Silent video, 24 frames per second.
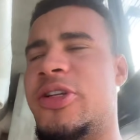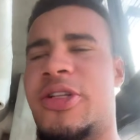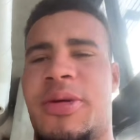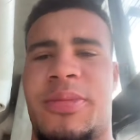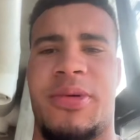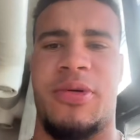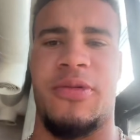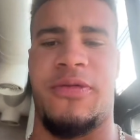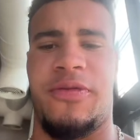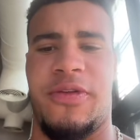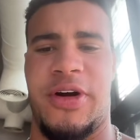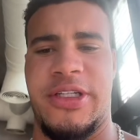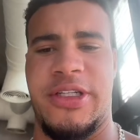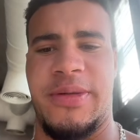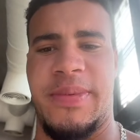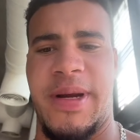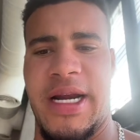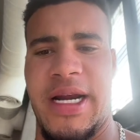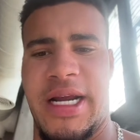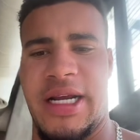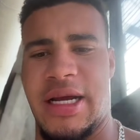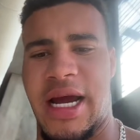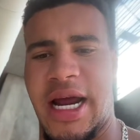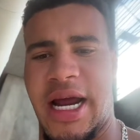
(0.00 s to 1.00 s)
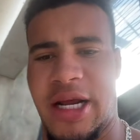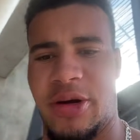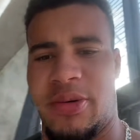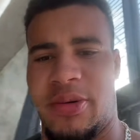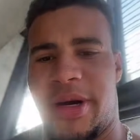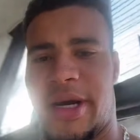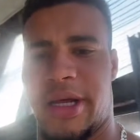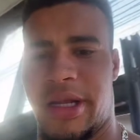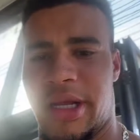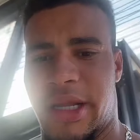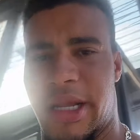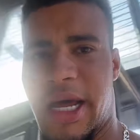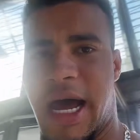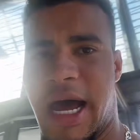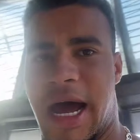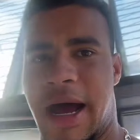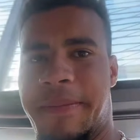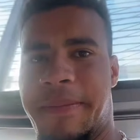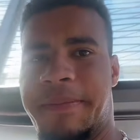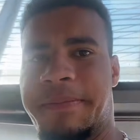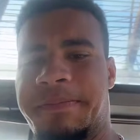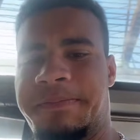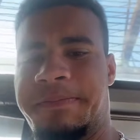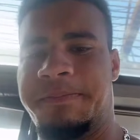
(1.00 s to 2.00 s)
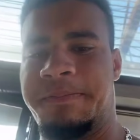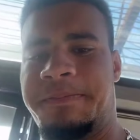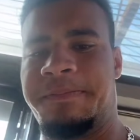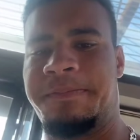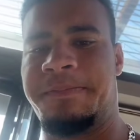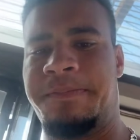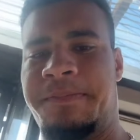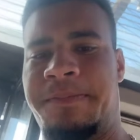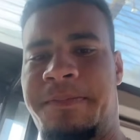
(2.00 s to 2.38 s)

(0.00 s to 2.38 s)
impossible for it to be any, any quicker than that.